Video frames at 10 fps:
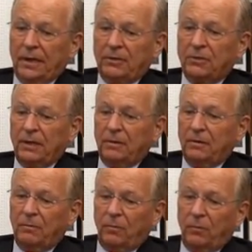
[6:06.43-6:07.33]

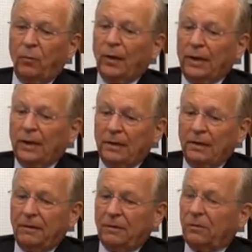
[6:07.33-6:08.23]
actually
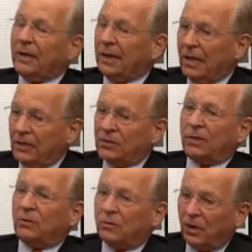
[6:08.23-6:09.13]
willing to engage
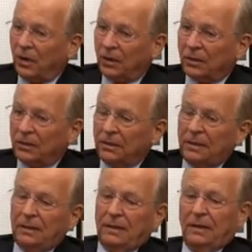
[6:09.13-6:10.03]
and to talk,
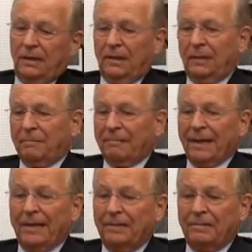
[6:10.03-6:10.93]

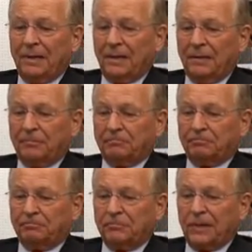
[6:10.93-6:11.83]
and
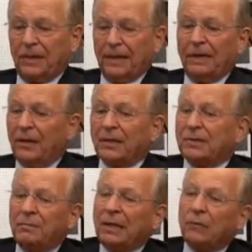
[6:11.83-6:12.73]
not
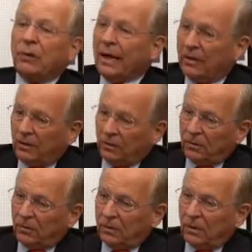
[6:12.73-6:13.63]
simply to
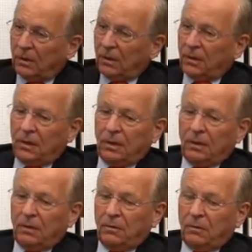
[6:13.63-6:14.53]
echo
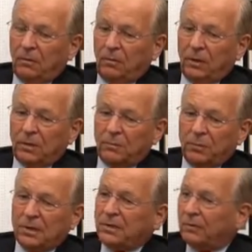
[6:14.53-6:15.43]
what
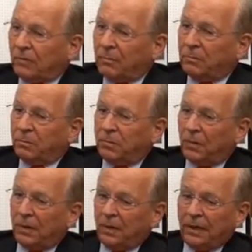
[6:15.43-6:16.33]
President Trump
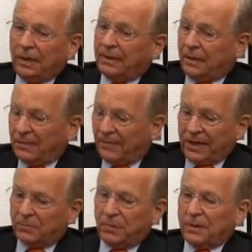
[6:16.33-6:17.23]
and his
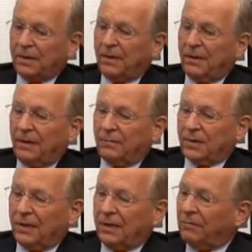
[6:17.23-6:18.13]
vice president have
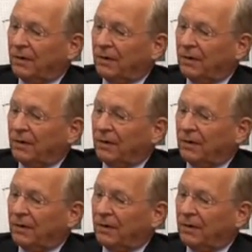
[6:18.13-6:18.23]
said.